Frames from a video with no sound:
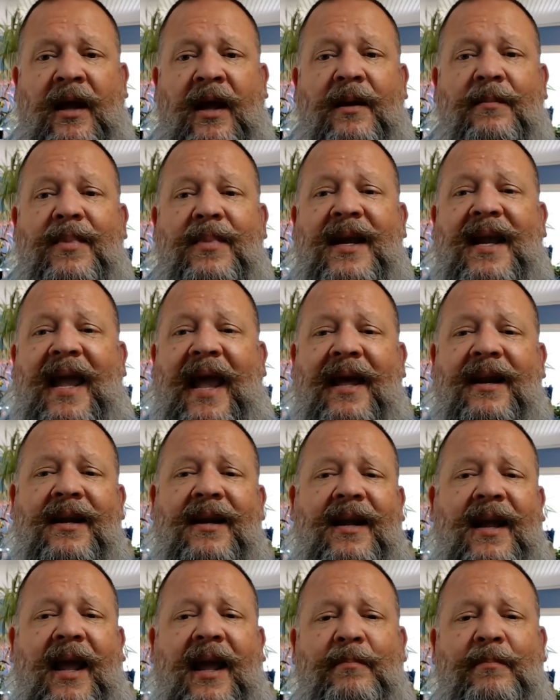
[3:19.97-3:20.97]
began a
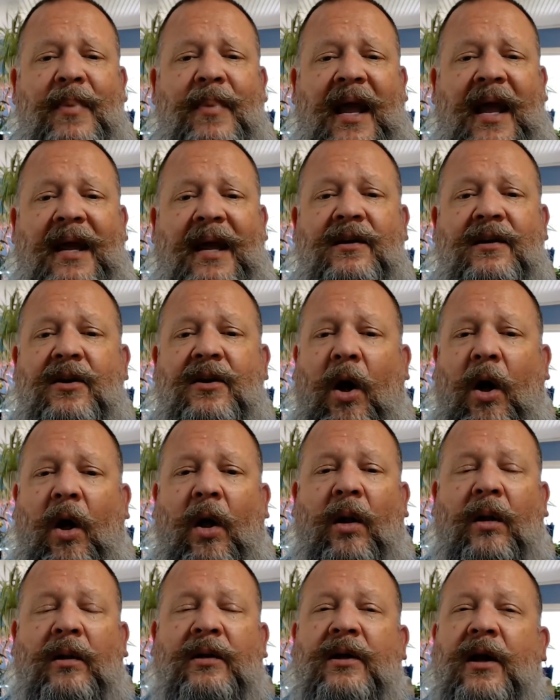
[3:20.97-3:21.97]
campaign
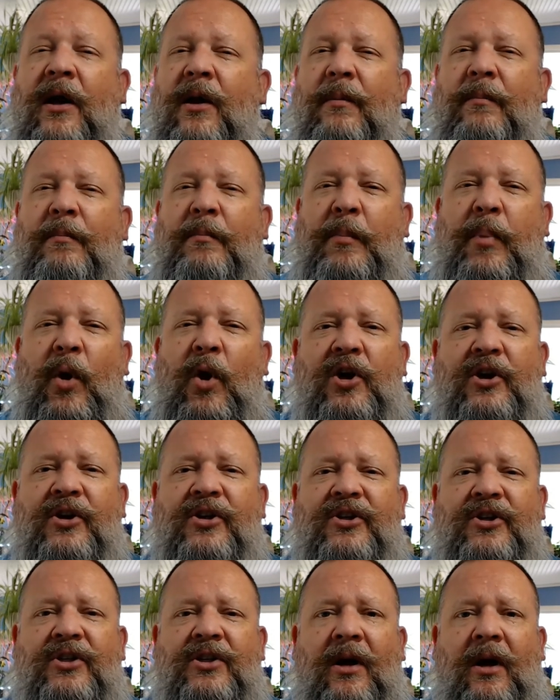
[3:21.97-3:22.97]
called
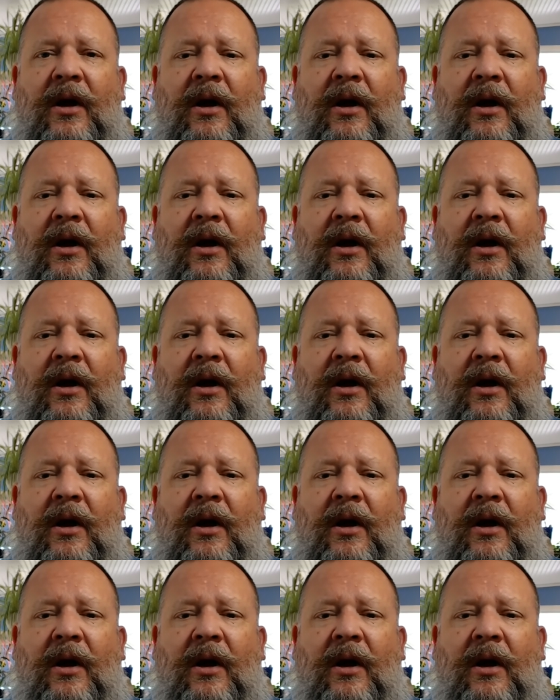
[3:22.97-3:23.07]
Books